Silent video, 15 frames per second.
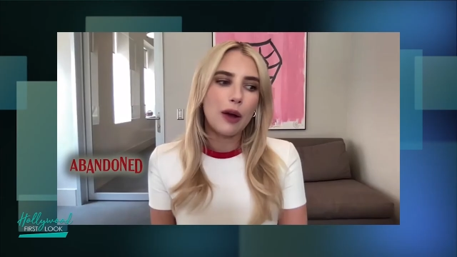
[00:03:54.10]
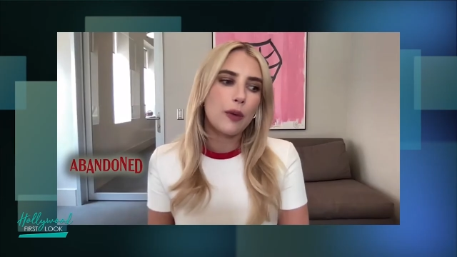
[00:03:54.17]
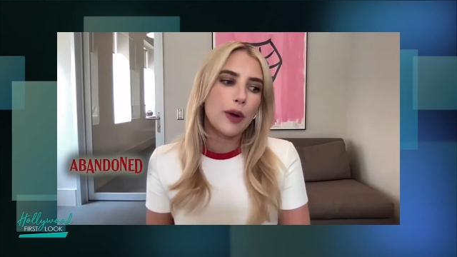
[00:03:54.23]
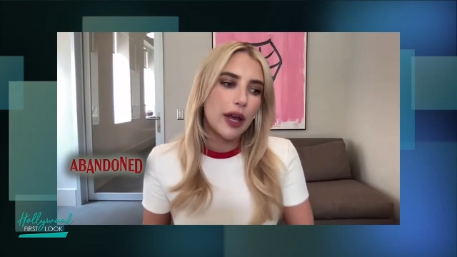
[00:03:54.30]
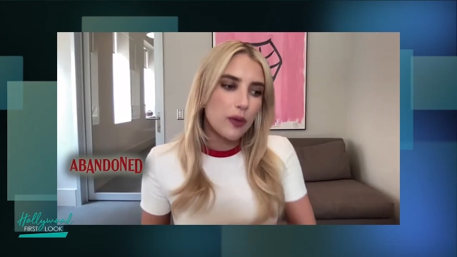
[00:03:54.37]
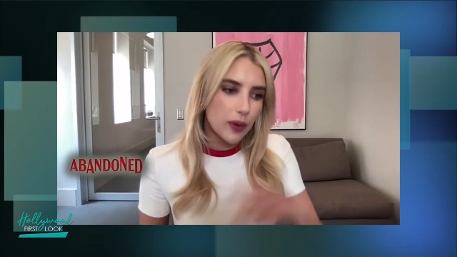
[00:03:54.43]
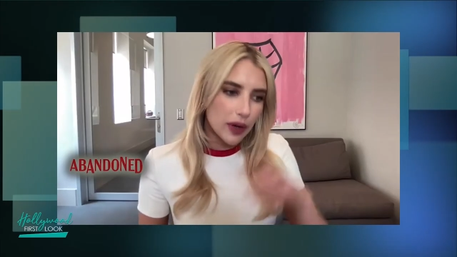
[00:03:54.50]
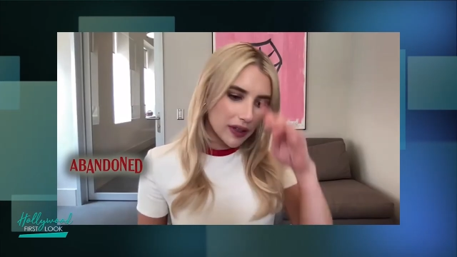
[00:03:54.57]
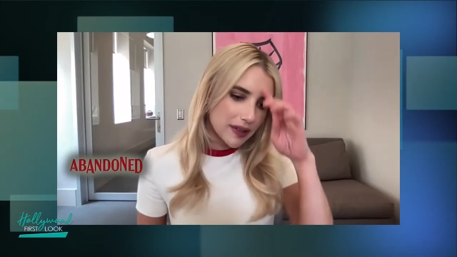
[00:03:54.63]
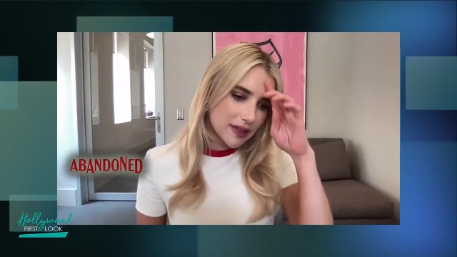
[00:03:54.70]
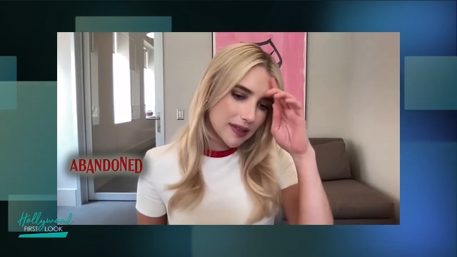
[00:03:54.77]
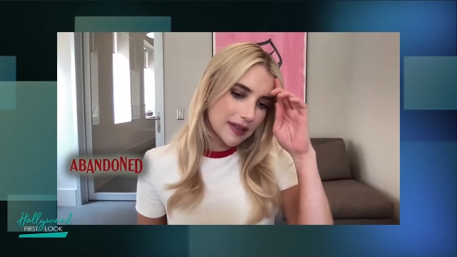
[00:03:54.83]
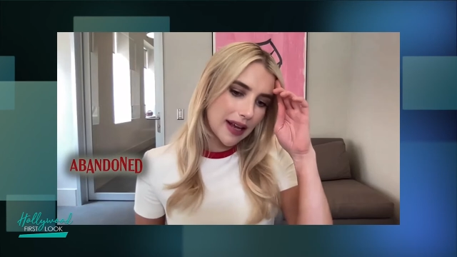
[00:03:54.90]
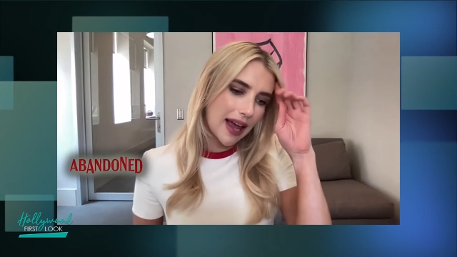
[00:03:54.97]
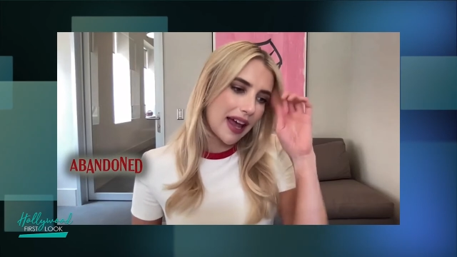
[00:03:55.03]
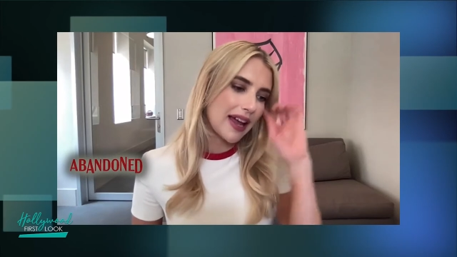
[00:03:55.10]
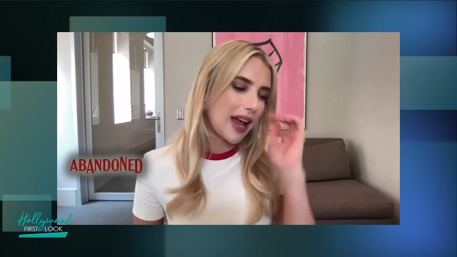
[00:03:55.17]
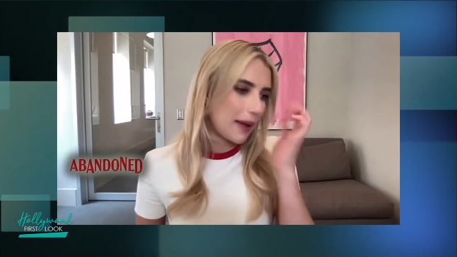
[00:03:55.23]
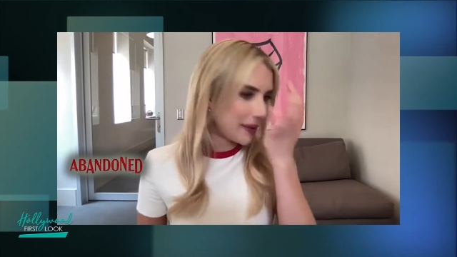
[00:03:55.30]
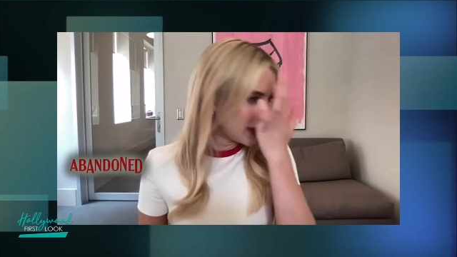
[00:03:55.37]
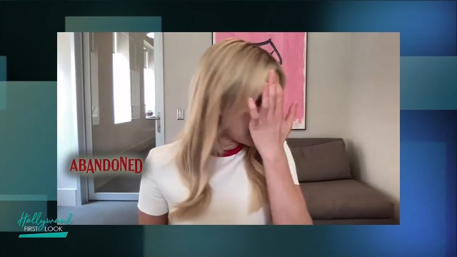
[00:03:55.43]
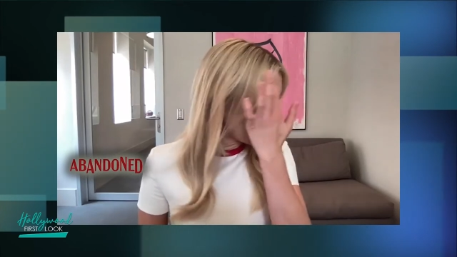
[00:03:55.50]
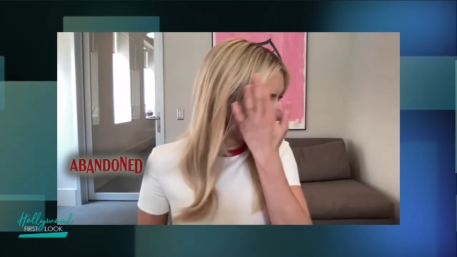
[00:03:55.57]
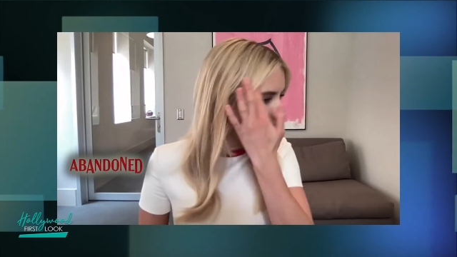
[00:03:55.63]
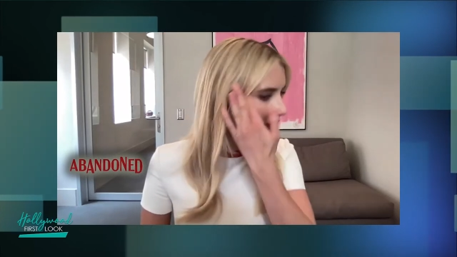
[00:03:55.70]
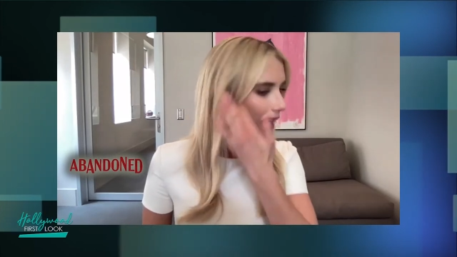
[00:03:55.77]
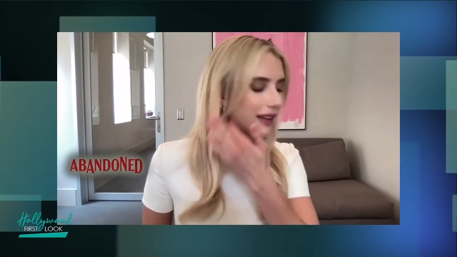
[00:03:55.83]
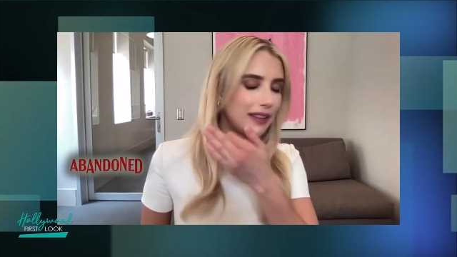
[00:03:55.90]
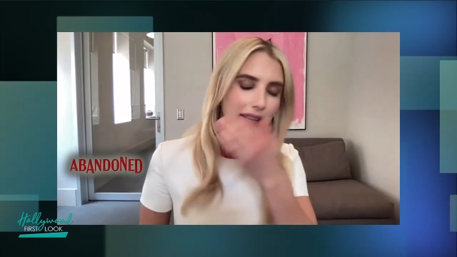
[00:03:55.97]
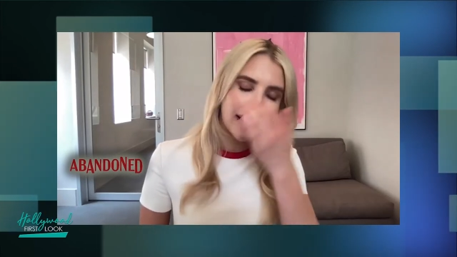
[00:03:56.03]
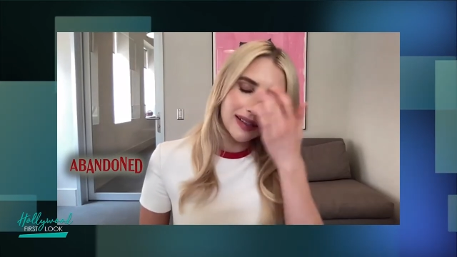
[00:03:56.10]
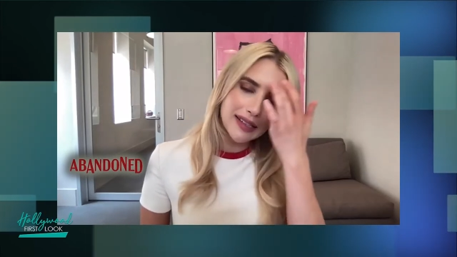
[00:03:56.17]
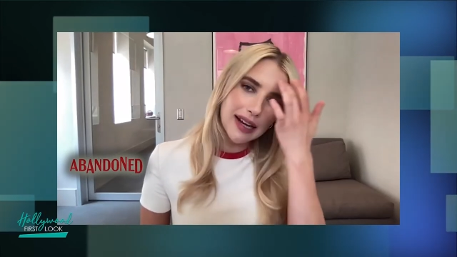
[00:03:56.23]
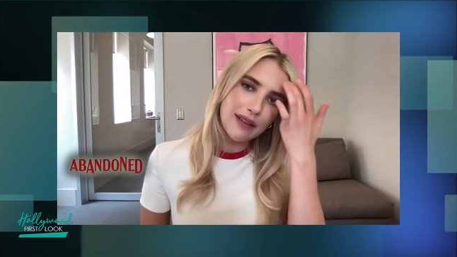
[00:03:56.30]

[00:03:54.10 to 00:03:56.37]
What I will say, I mean, I think, like I said,